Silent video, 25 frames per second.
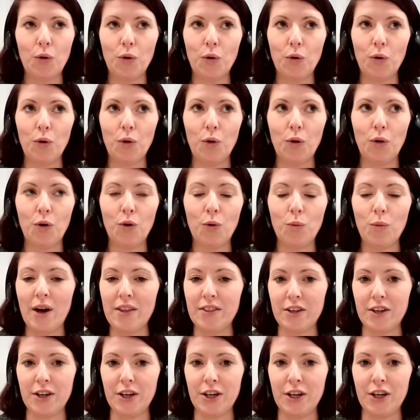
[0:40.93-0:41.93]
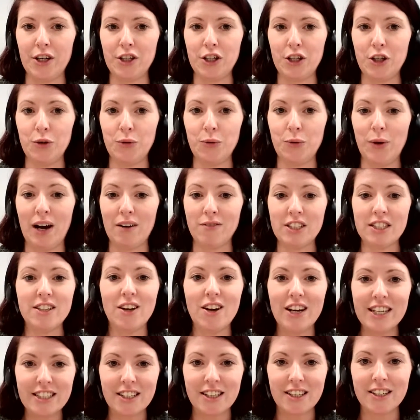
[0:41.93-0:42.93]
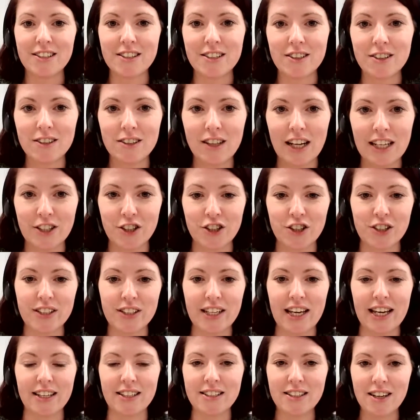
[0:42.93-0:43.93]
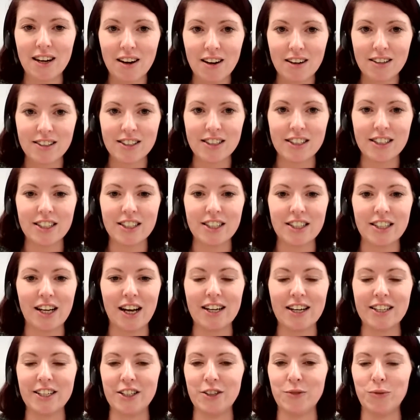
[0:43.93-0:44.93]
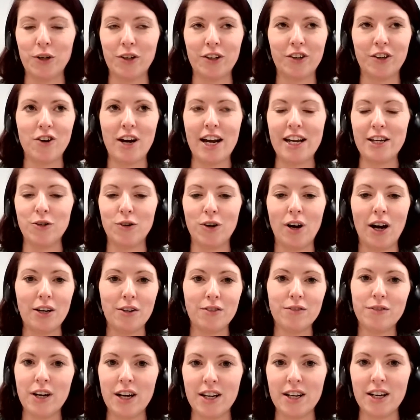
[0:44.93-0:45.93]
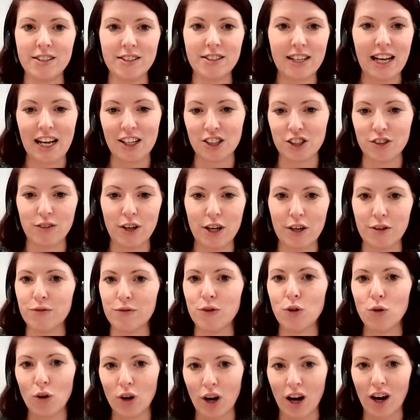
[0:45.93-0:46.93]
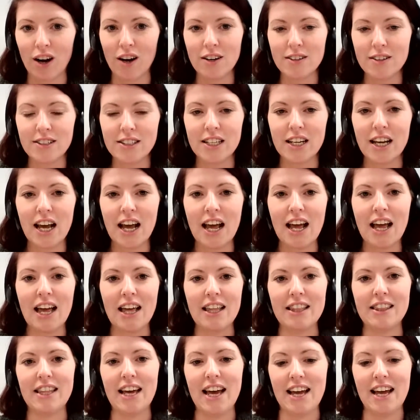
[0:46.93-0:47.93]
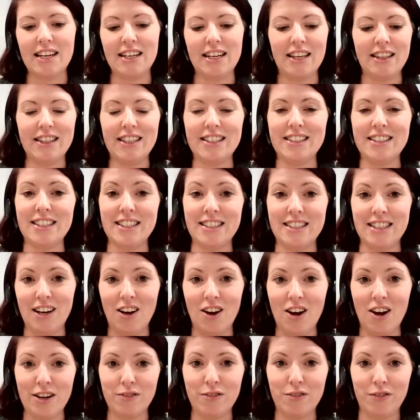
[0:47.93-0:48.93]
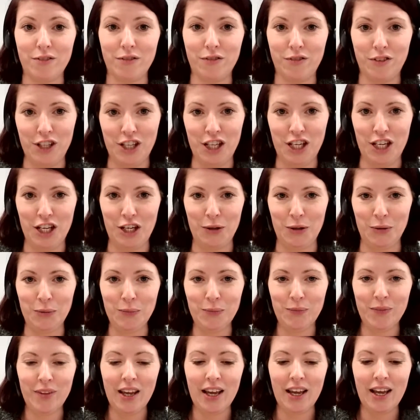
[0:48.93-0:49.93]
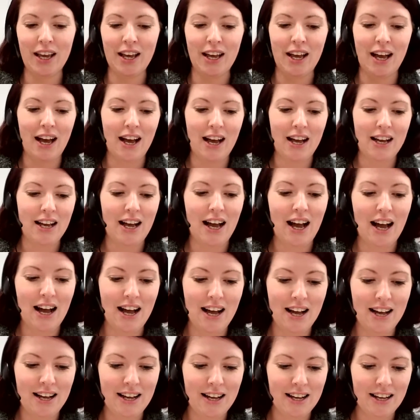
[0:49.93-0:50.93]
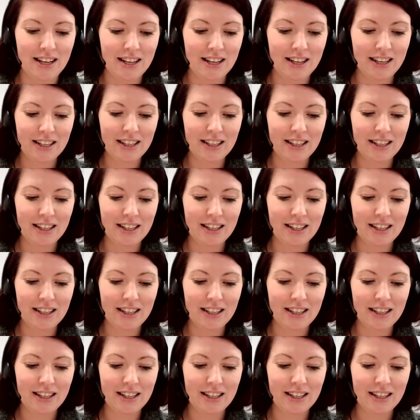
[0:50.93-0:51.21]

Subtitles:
or whether you have a side hustle and you're just getting started and you want to create your kind of first cash flow forecast, then this is the live for you. I'm